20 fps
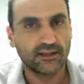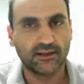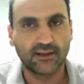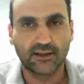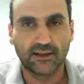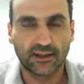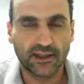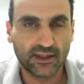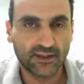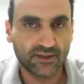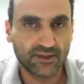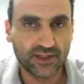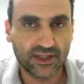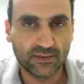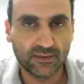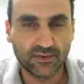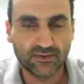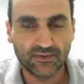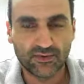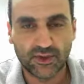you know, going to
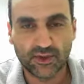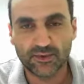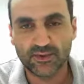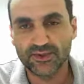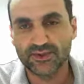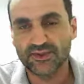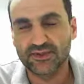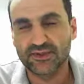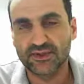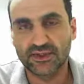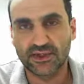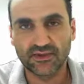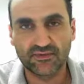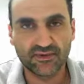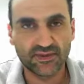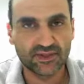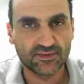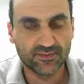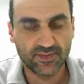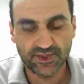Chamber of Commerce and
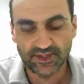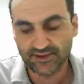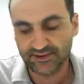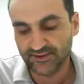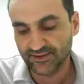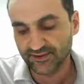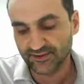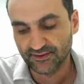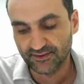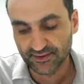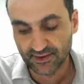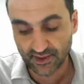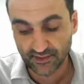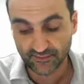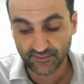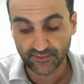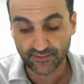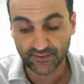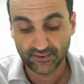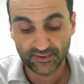giving speeches and so
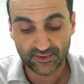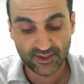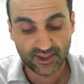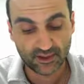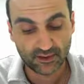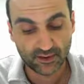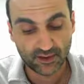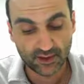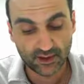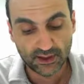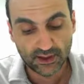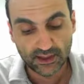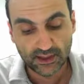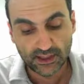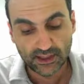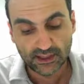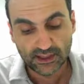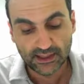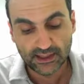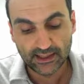forth and so
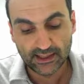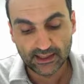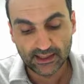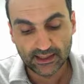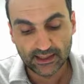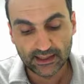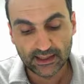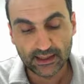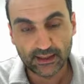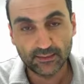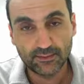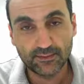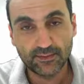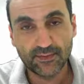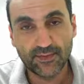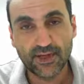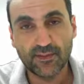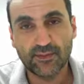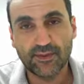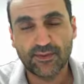
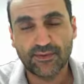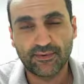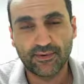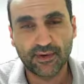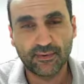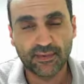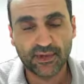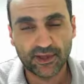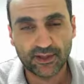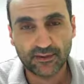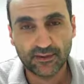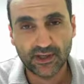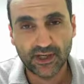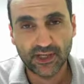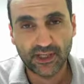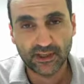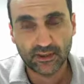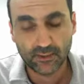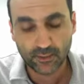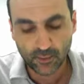on. Number three, about
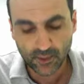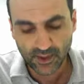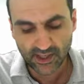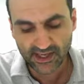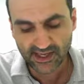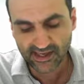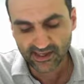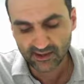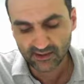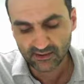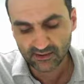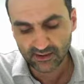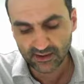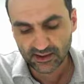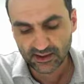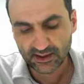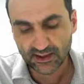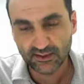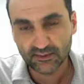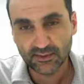creating a
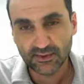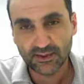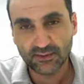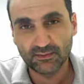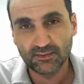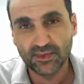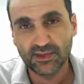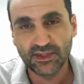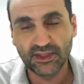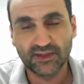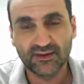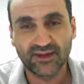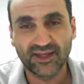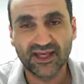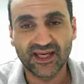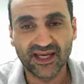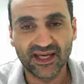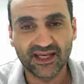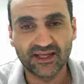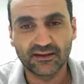WOW and being
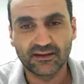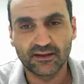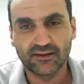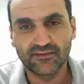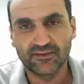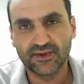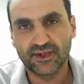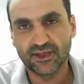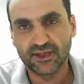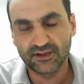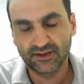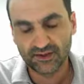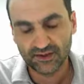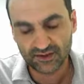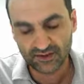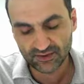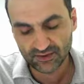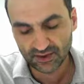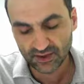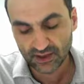the UN of your
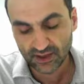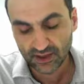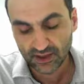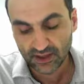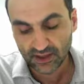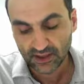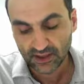industry.